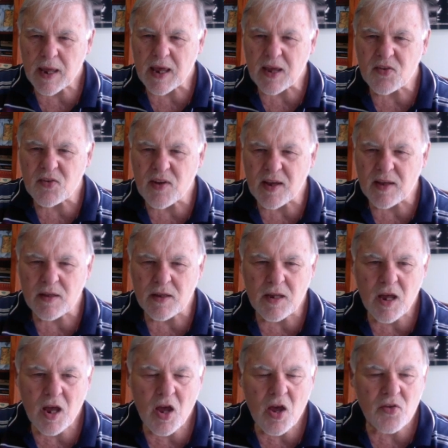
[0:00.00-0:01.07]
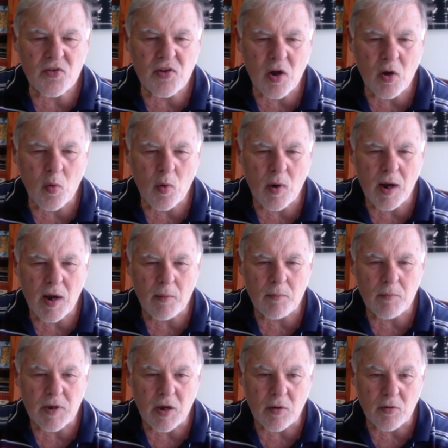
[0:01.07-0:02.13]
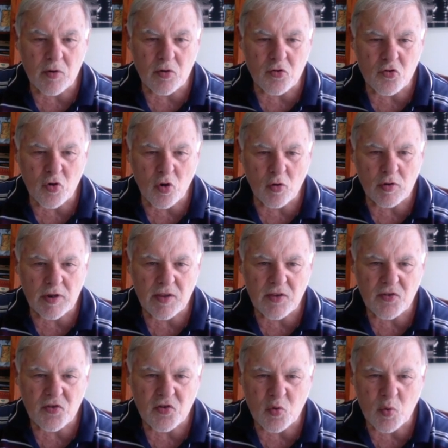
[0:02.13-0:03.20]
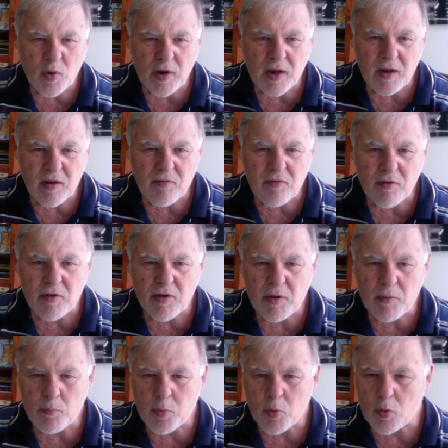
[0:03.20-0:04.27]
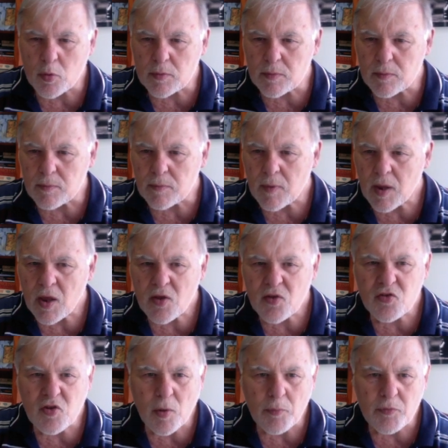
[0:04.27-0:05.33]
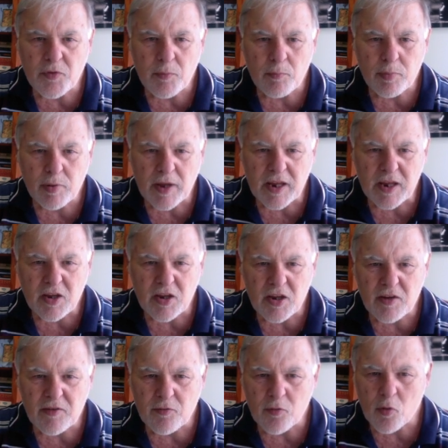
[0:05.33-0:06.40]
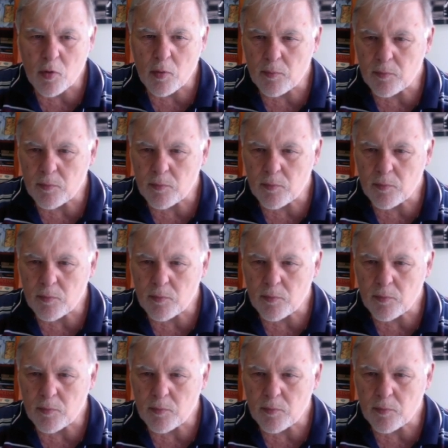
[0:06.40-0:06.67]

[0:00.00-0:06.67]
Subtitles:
Exactly. So, yeah, I'm controlling this square here, very important. Stops him playing e4.